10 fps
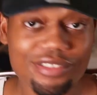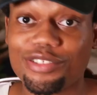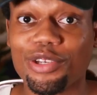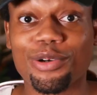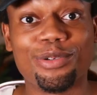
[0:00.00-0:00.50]

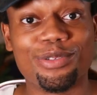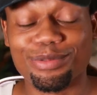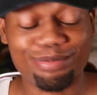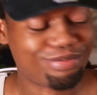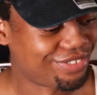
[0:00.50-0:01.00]
Yo,
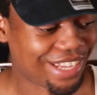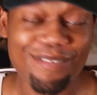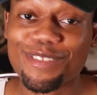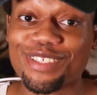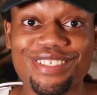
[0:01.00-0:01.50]

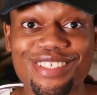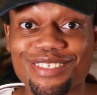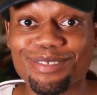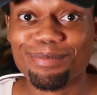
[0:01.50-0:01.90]
after 6